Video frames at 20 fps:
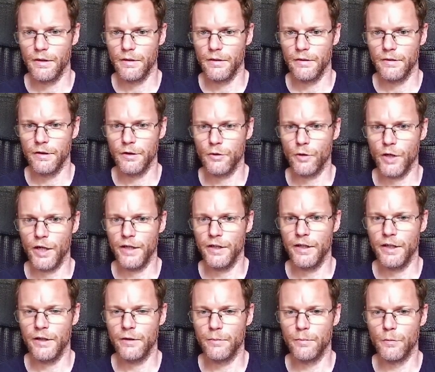
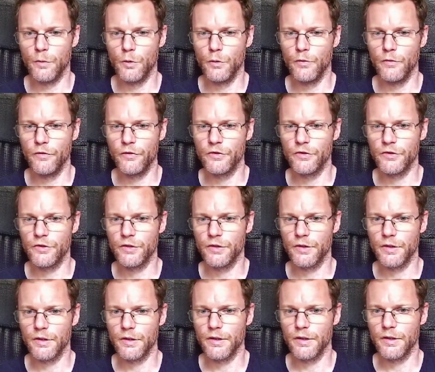gradient moves,
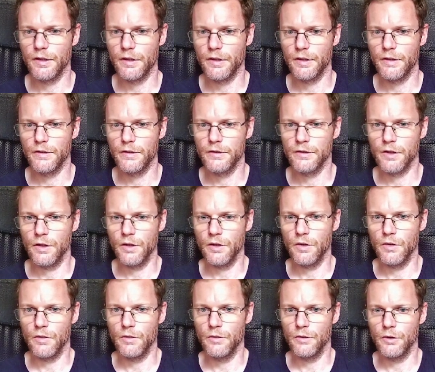
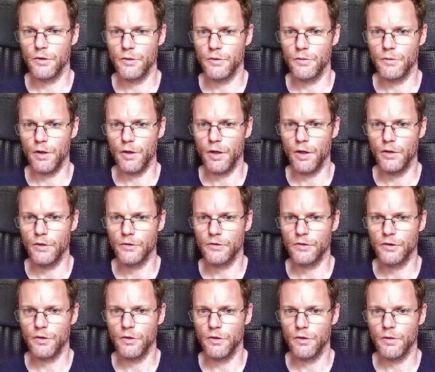so you
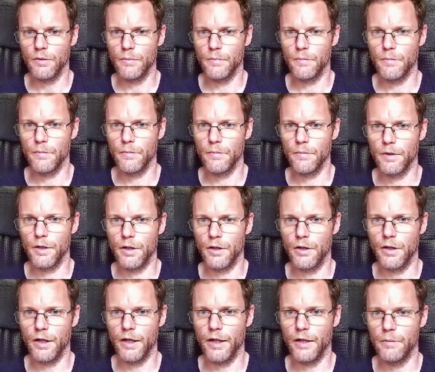also are
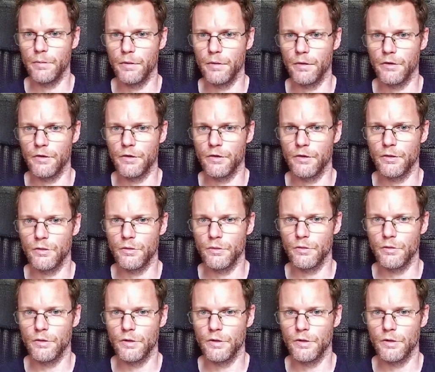able to